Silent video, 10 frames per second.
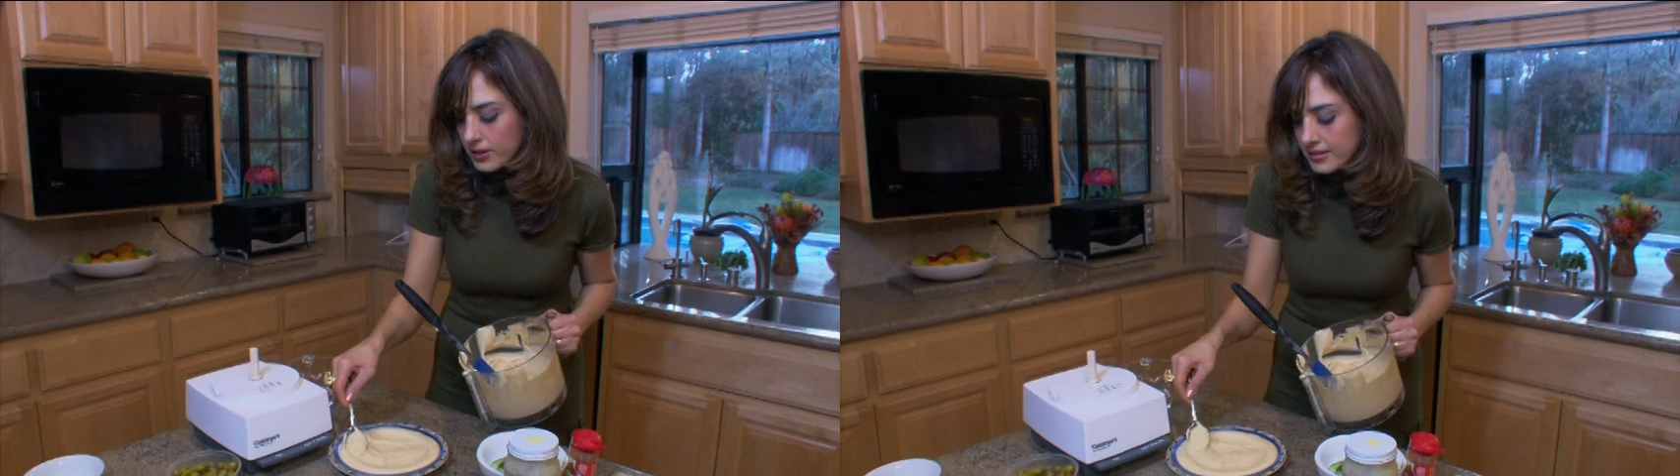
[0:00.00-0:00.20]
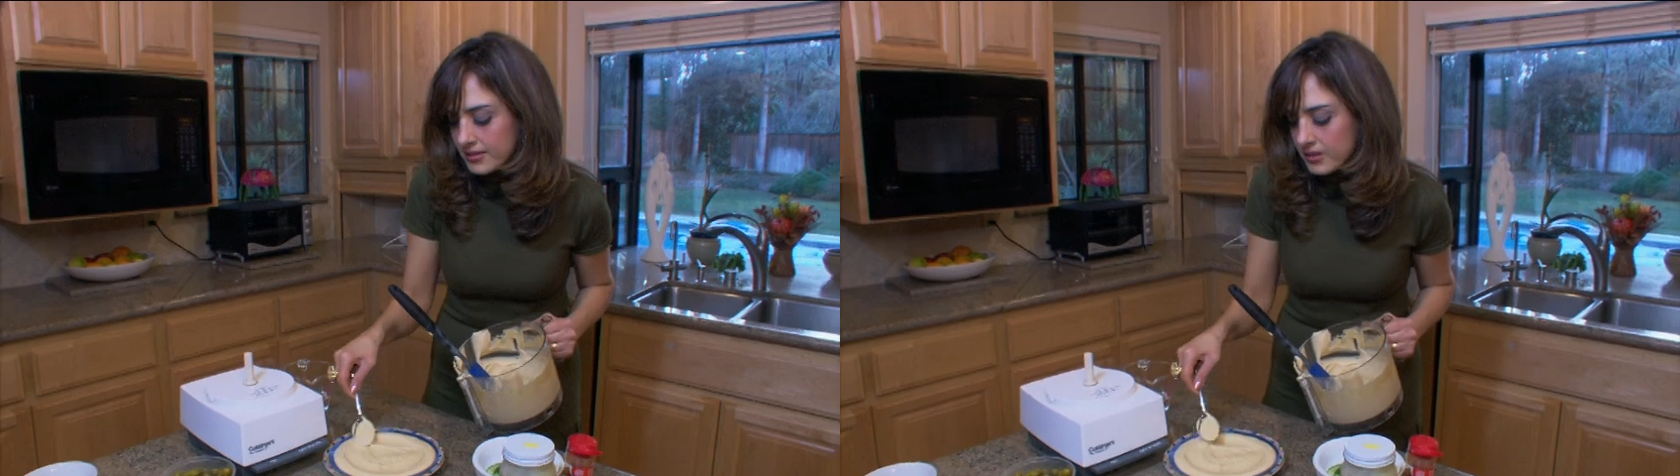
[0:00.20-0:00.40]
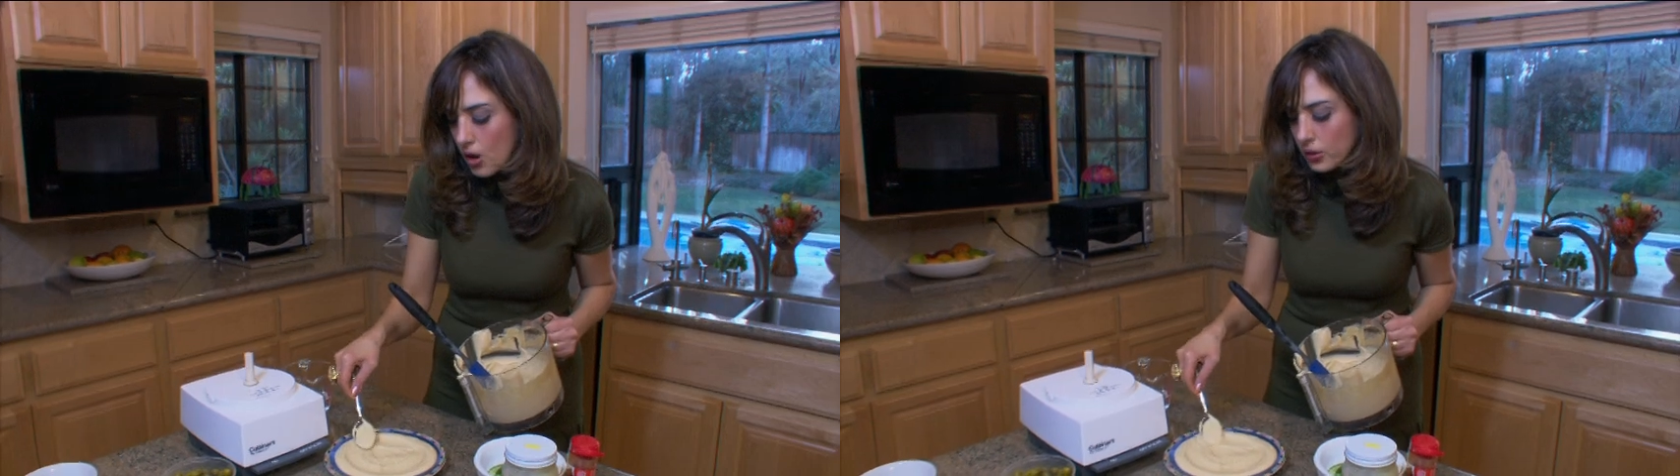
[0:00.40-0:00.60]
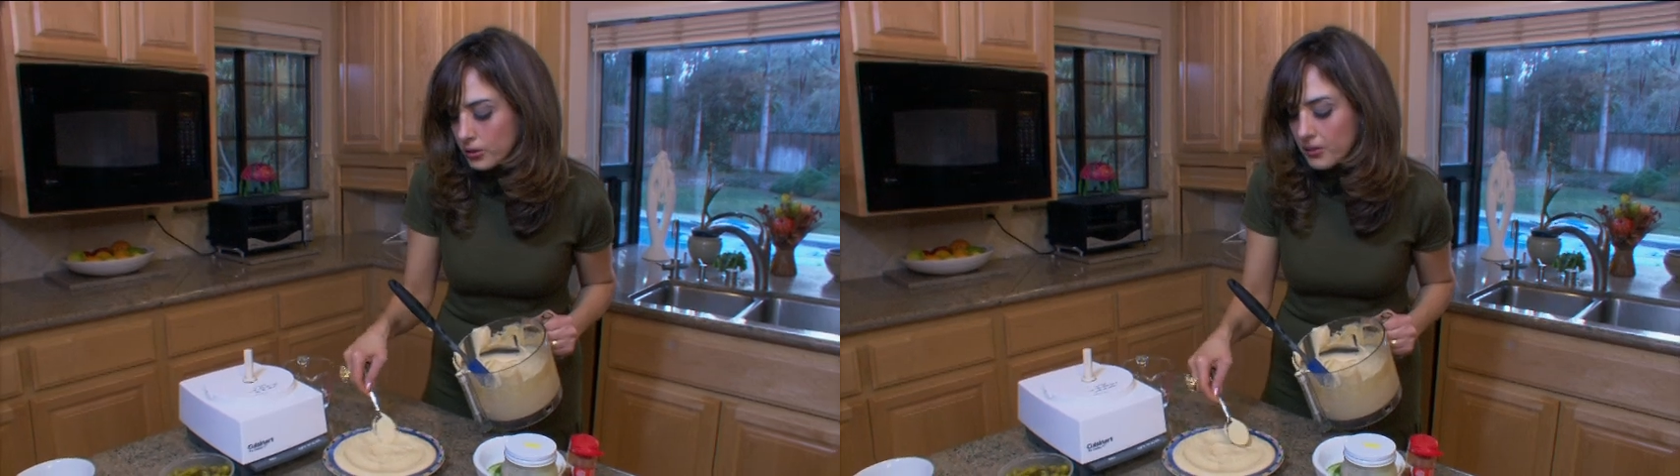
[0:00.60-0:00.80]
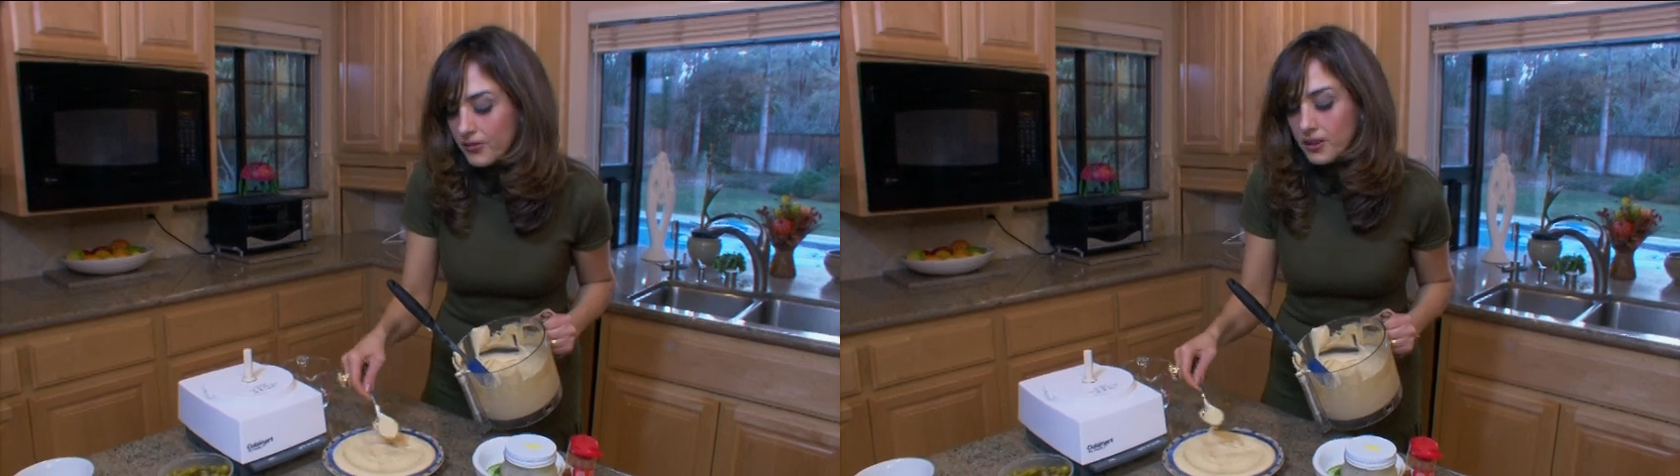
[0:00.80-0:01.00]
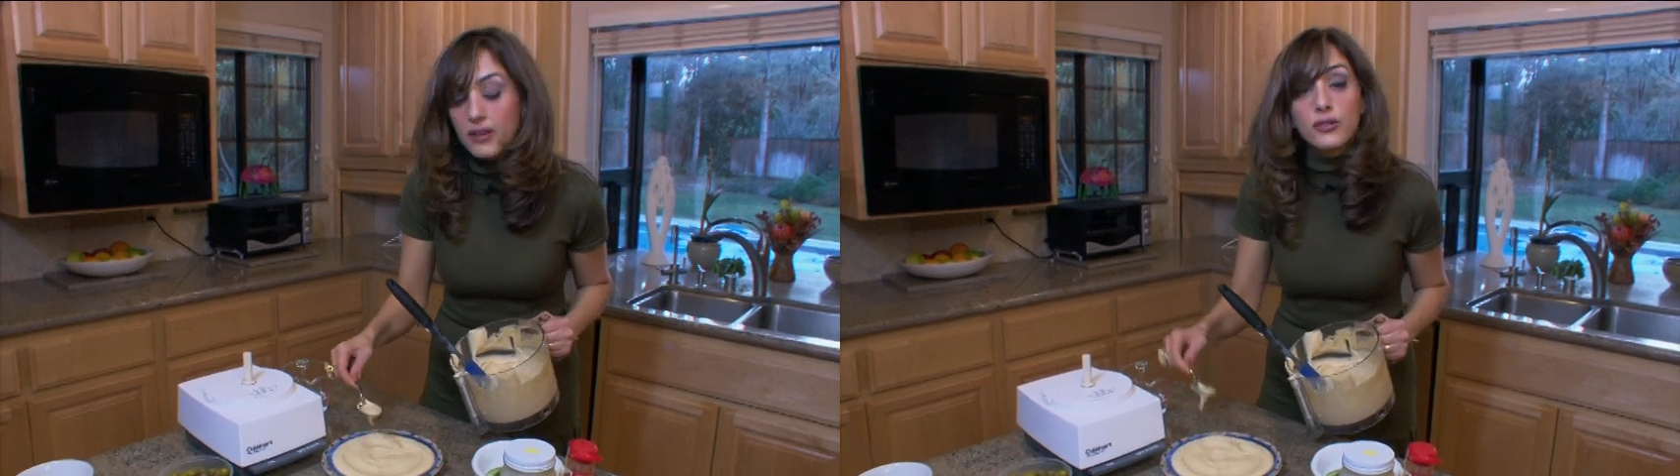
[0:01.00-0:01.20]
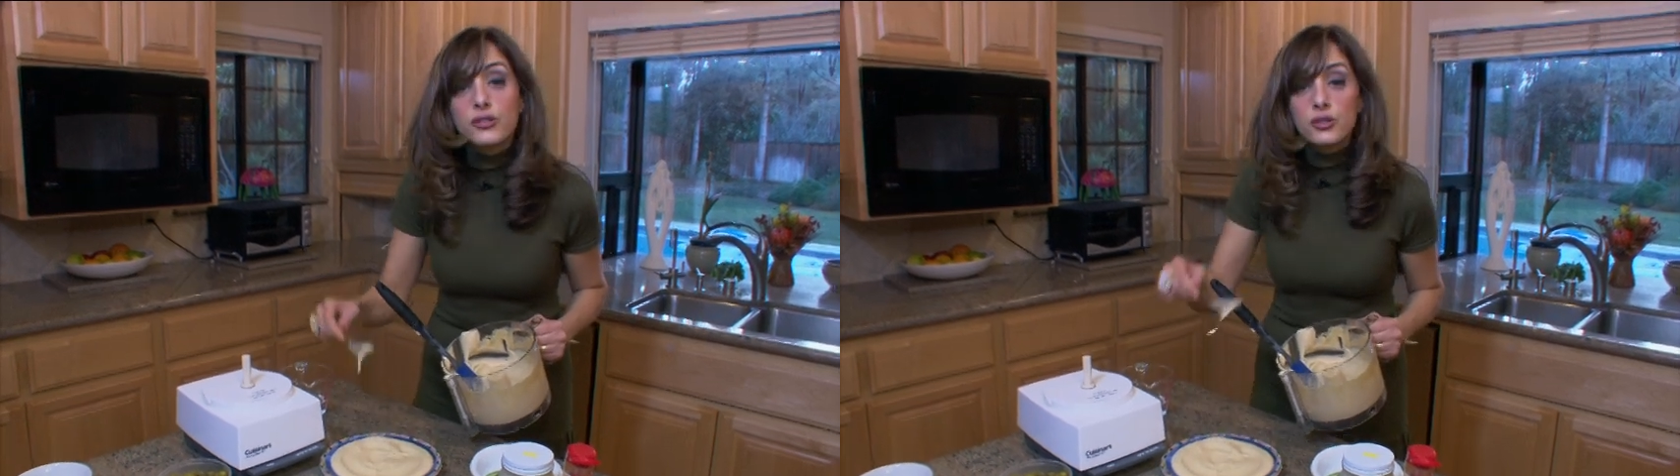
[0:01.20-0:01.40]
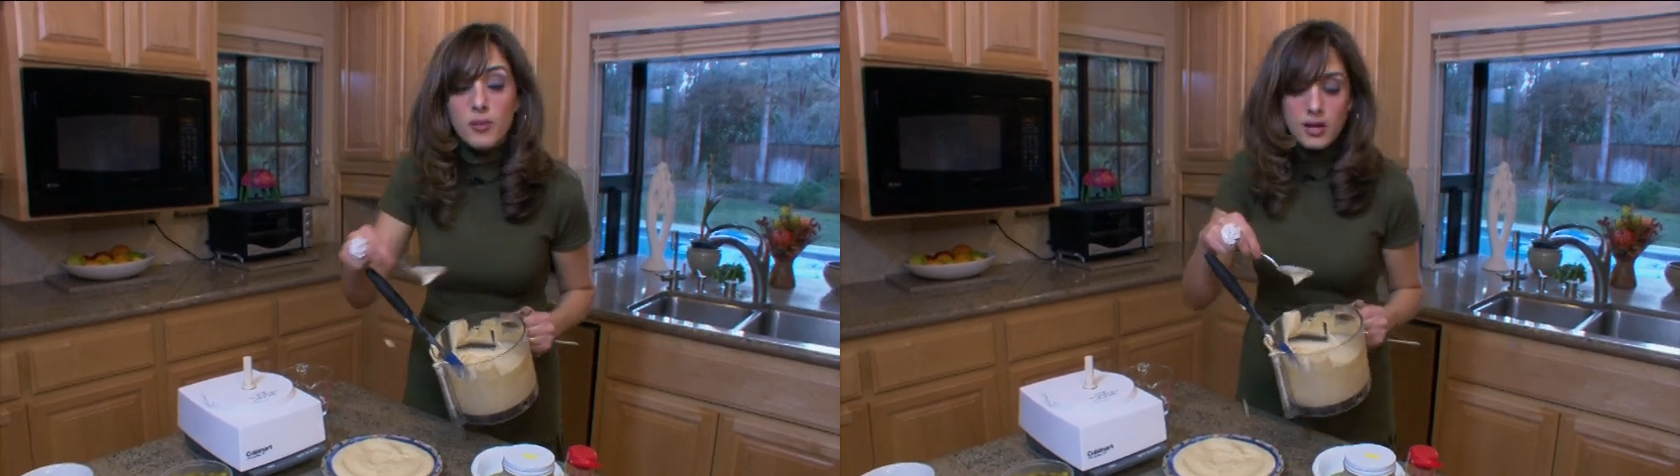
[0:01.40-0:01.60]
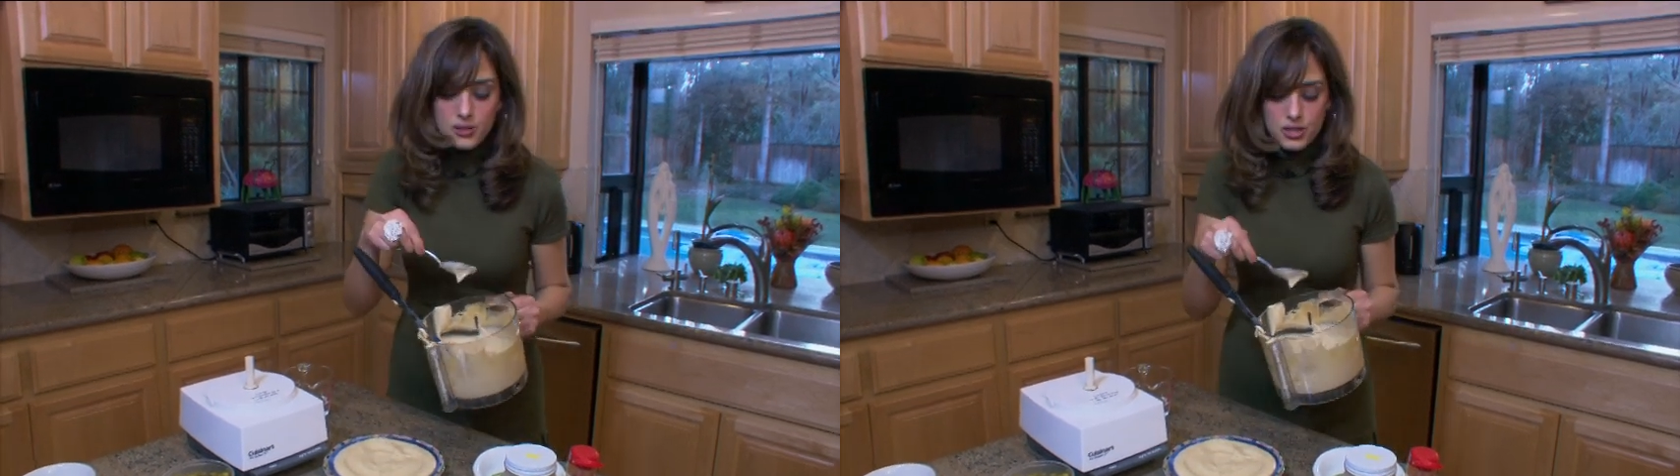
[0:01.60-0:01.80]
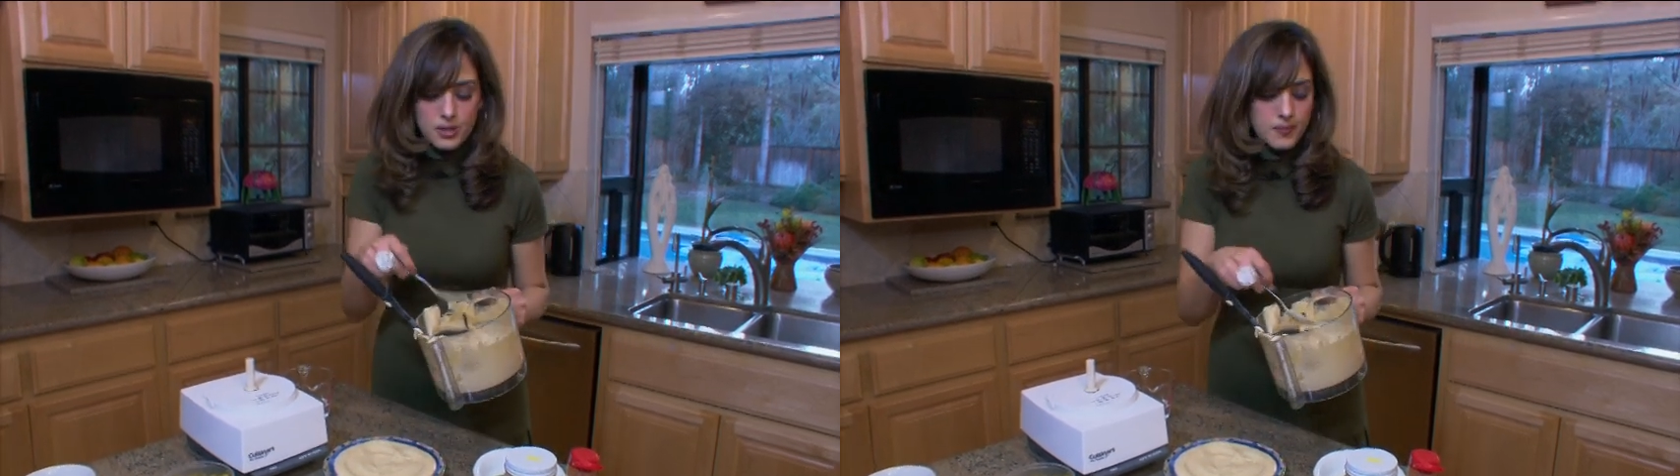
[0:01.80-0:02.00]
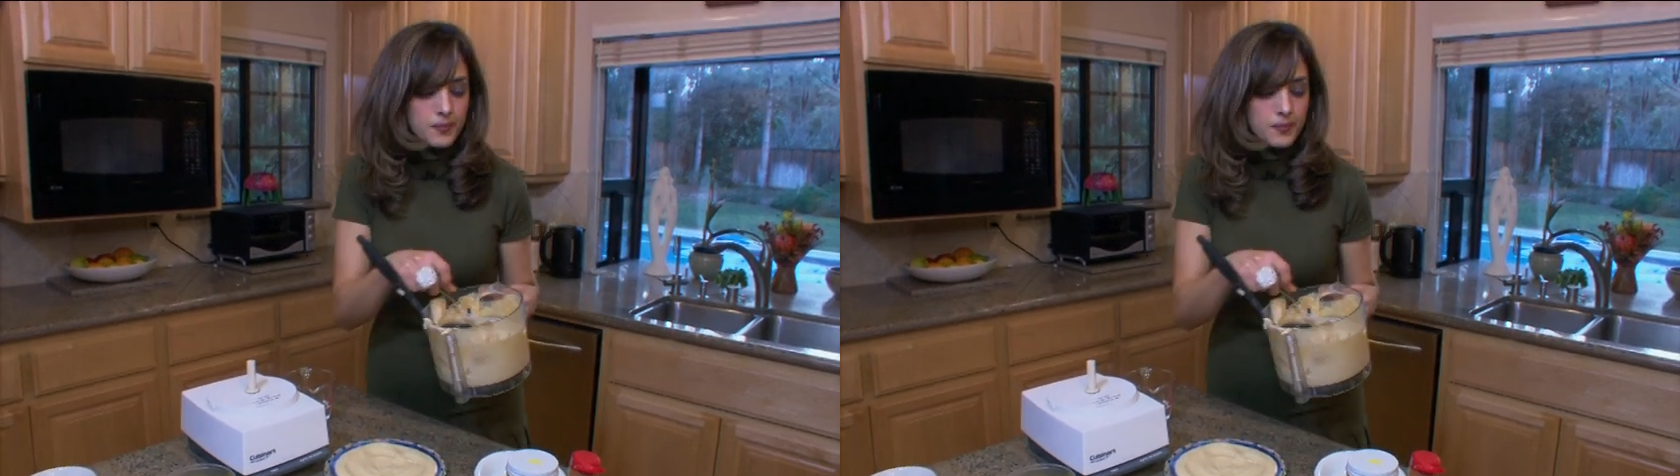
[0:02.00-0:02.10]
it doesn't alter the flavor too much.